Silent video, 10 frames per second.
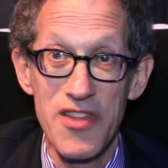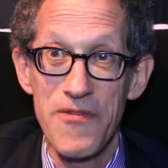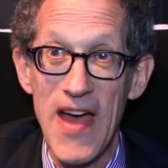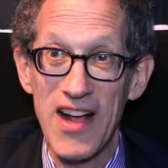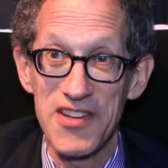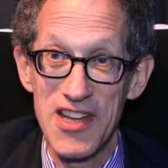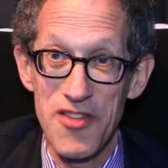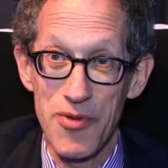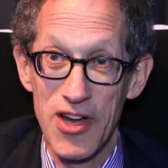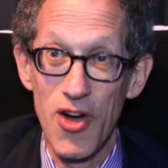His
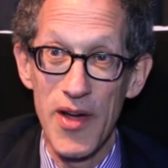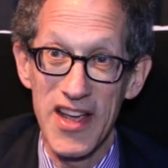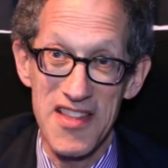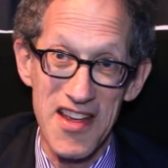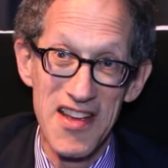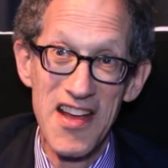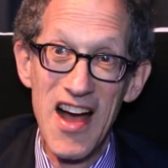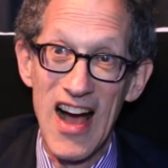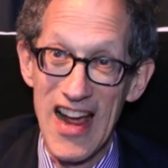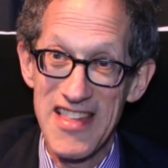faculties were going, his
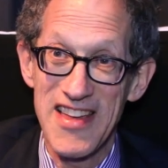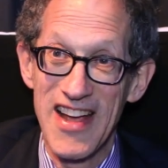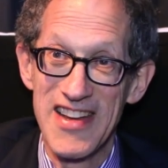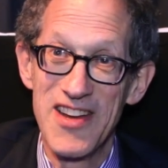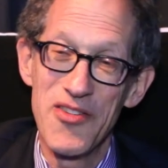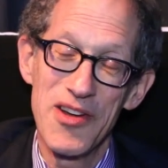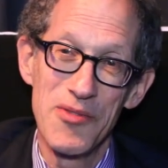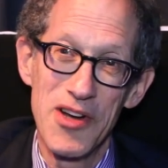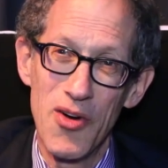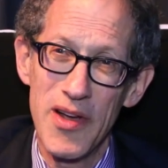eyesight and hearing
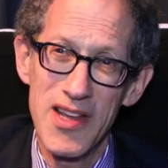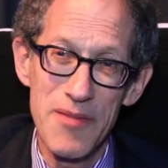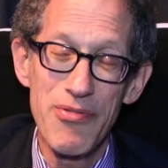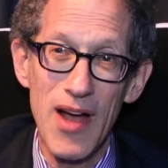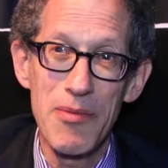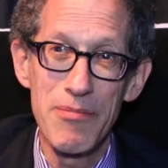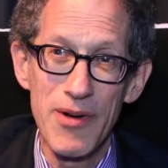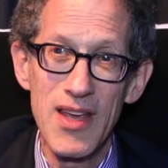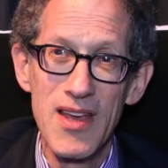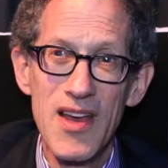were going, and he
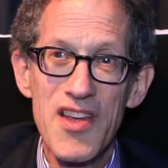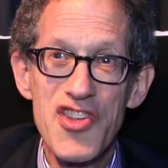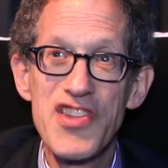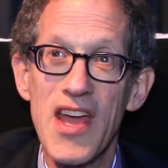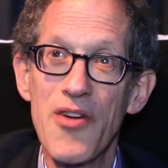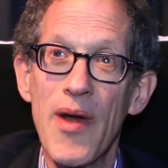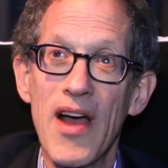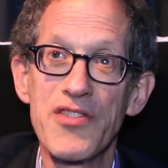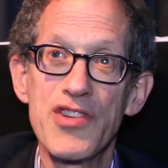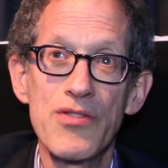probably stayed
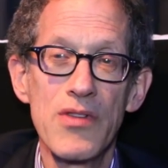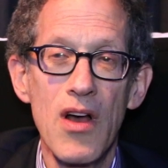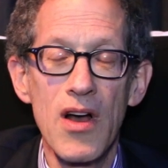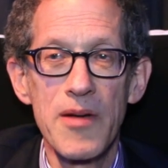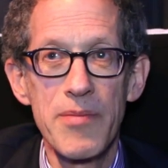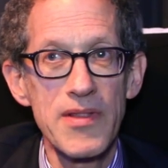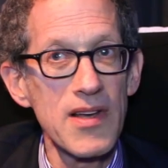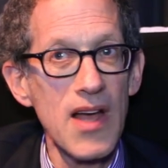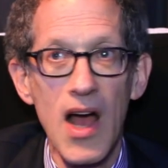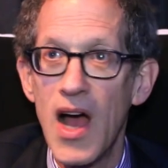around too long. But
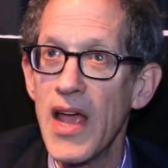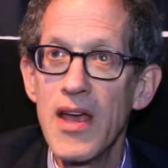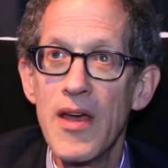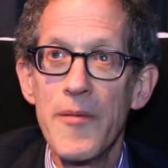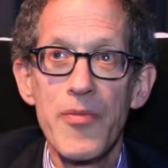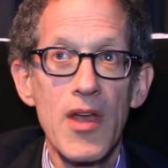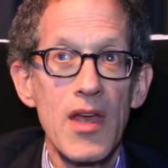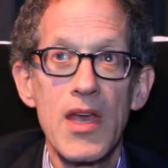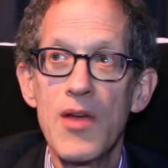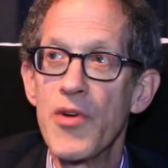the guy,
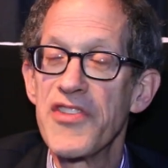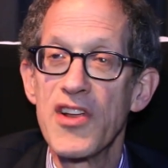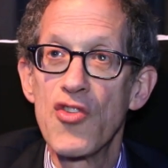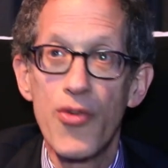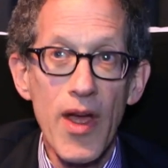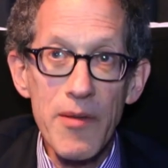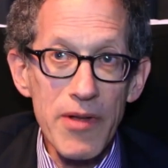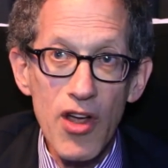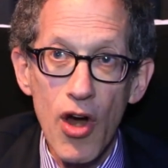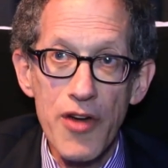he was
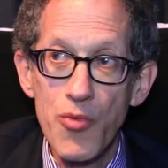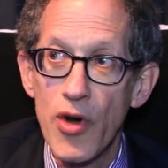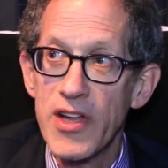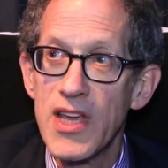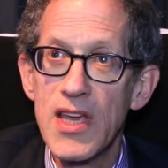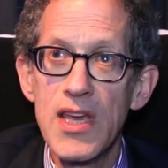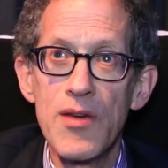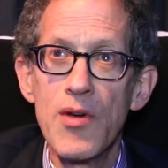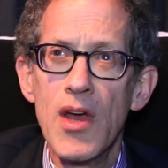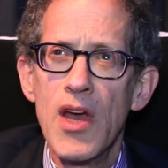incredibly
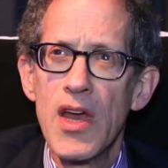hardworking.